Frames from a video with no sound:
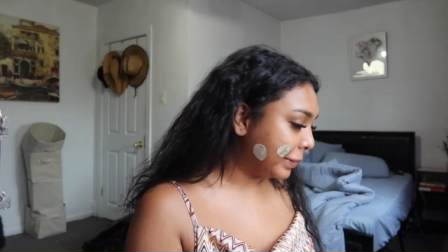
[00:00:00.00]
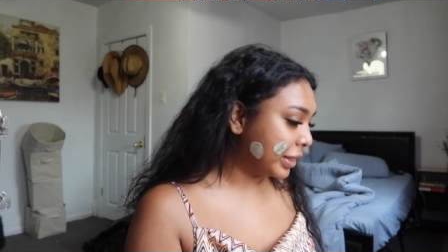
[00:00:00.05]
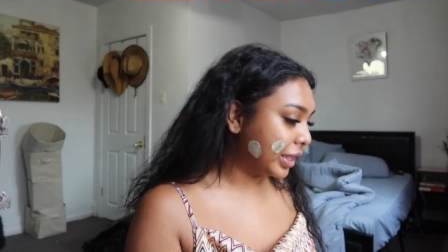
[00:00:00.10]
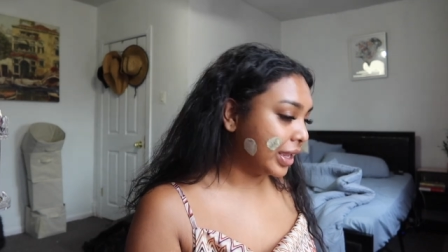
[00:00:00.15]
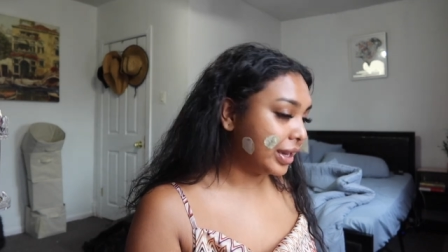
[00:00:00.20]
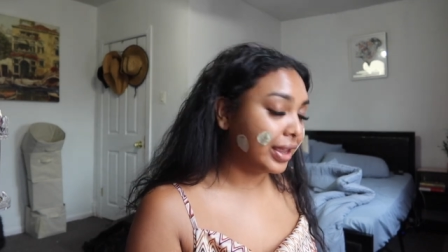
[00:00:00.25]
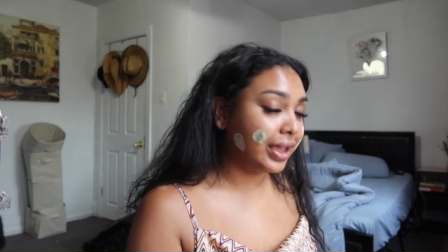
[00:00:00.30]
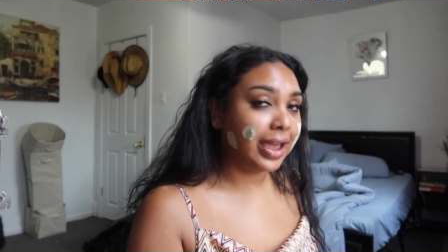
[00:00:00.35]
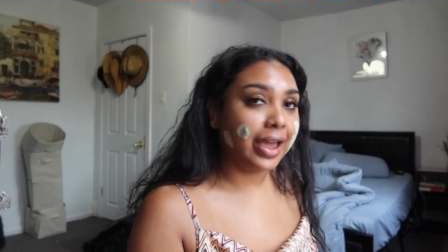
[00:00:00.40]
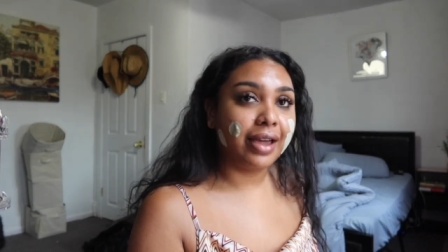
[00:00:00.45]

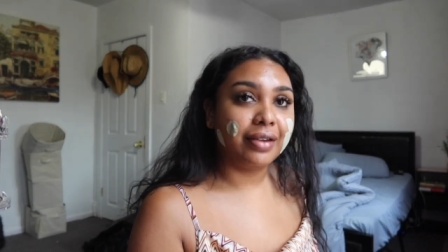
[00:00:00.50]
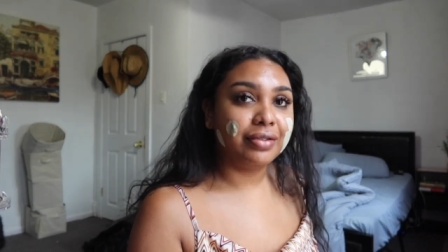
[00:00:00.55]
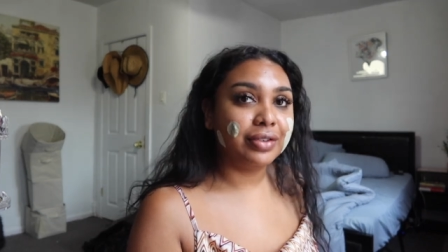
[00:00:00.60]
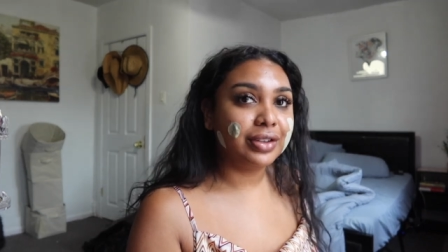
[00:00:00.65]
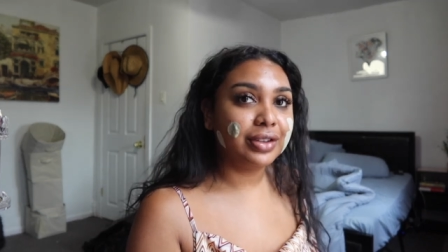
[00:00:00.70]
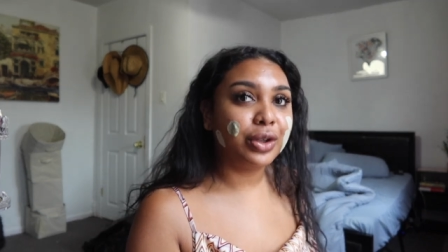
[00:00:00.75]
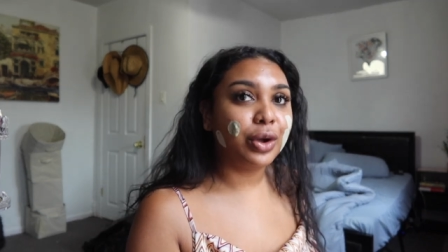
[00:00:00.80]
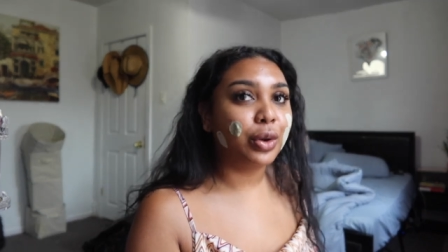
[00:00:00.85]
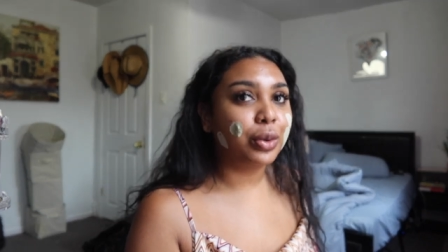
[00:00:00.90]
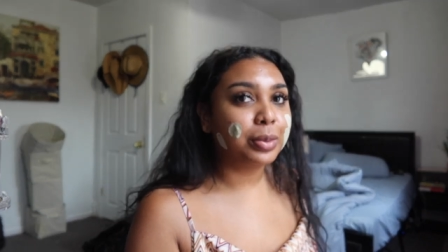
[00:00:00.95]
and I
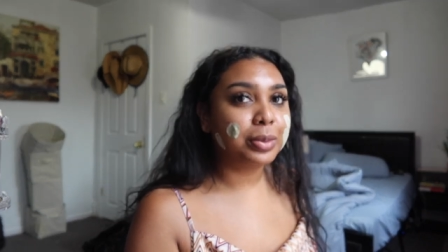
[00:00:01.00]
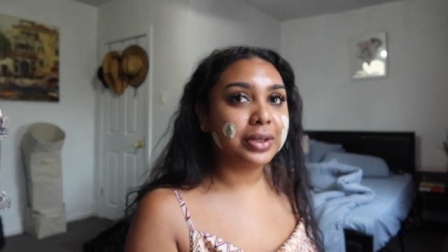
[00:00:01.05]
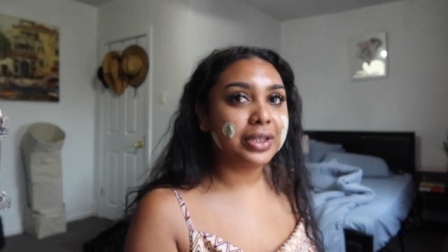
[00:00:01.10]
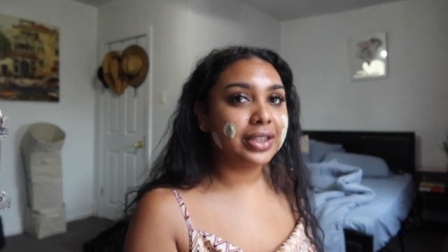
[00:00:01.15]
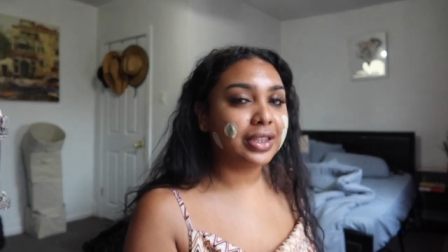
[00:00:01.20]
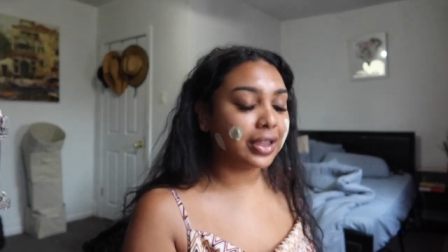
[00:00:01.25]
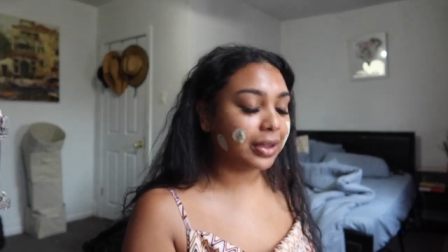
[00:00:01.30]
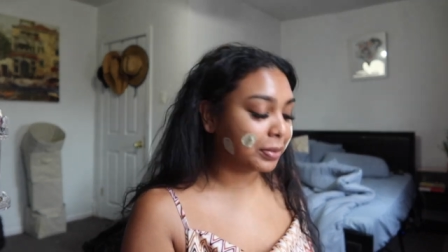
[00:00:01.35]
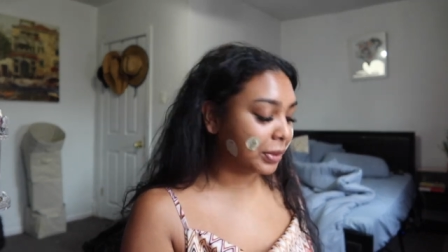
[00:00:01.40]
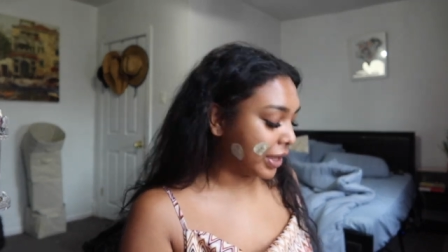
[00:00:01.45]
haven't
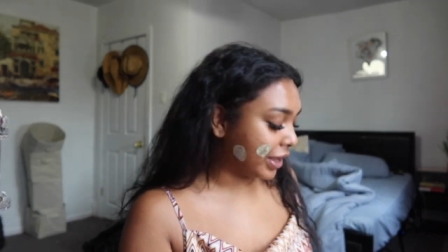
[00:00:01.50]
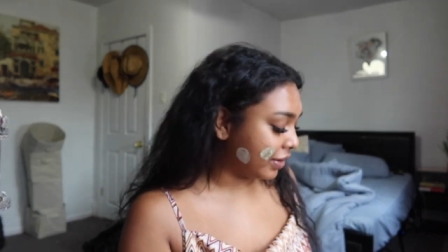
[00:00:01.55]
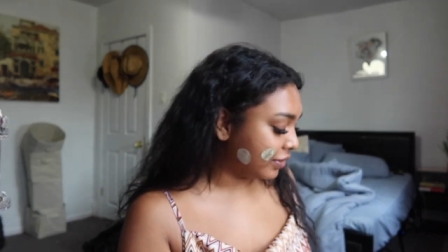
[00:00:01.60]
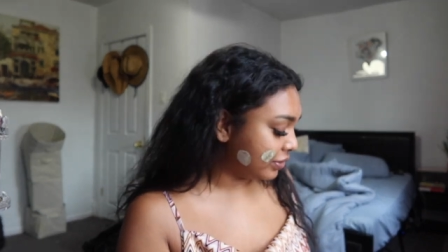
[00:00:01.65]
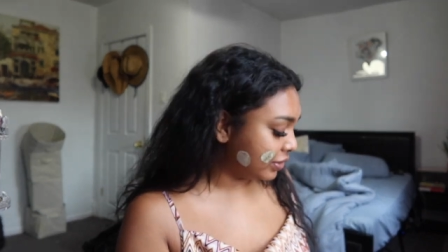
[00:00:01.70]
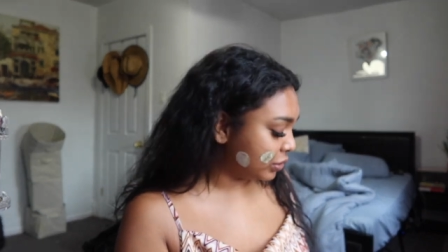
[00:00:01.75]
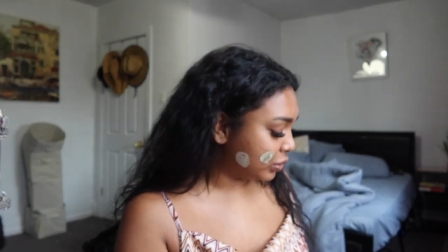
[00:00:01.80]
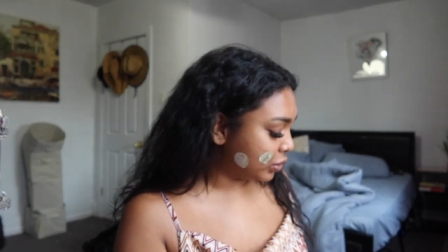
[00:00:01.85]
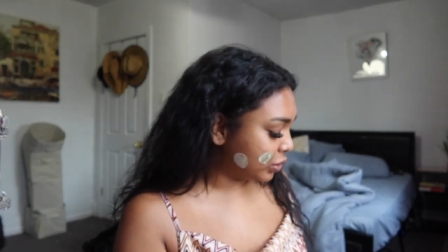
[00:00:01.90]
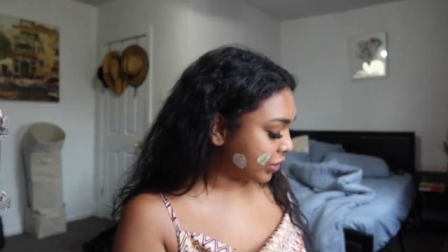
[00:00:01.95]
opened them. I
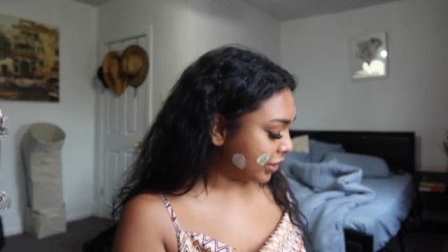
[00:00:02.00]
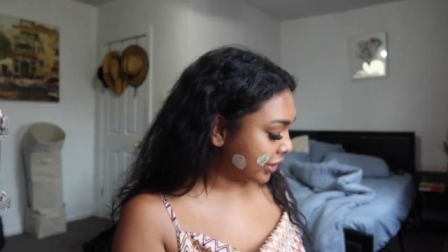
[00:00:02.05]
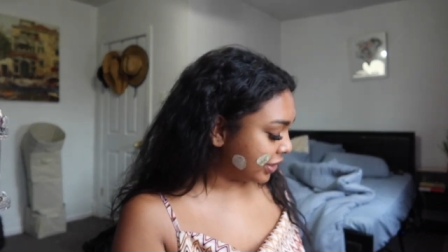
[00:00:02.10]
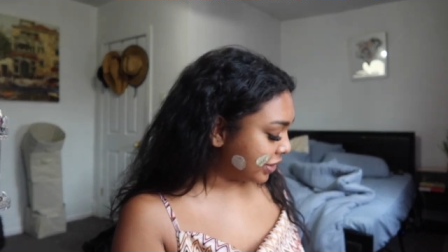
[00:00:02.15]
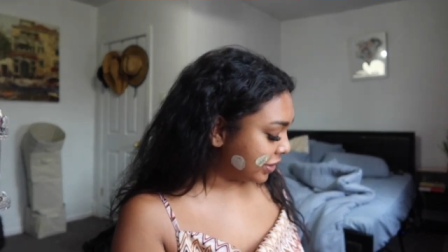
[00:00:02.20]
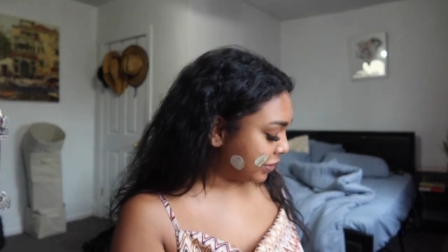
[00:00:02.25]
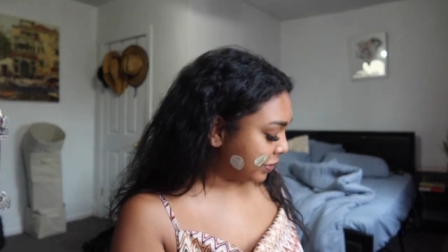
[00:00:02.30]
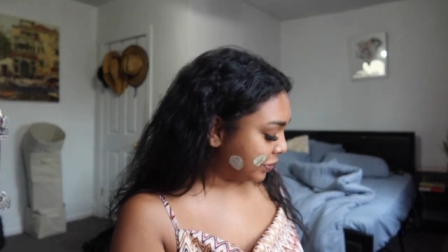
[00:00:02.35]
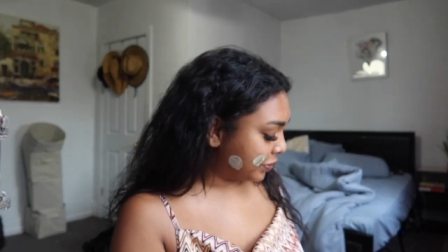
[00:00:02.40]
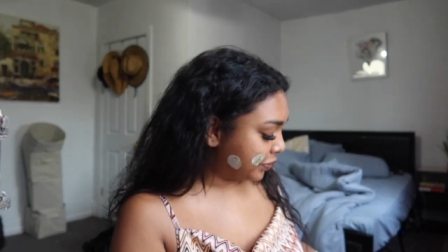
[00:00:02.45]
haven't worn
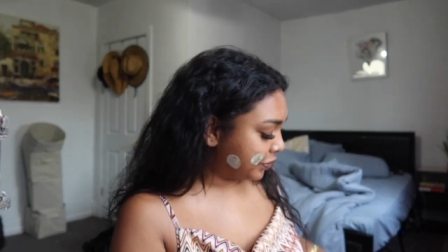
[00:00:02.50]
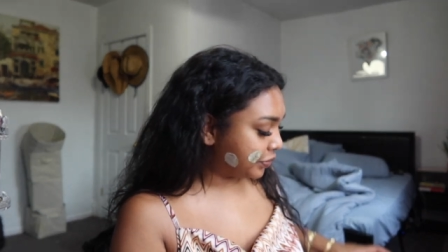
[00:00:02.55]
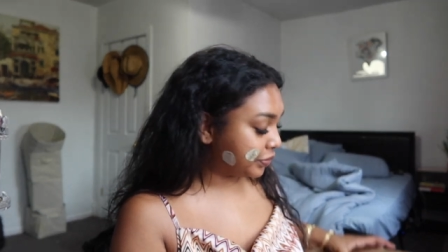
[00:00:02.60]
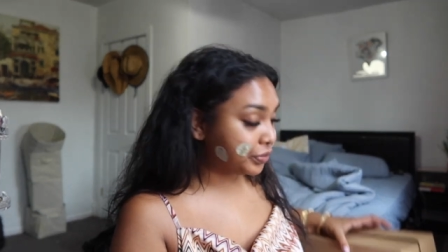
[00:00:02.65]
them.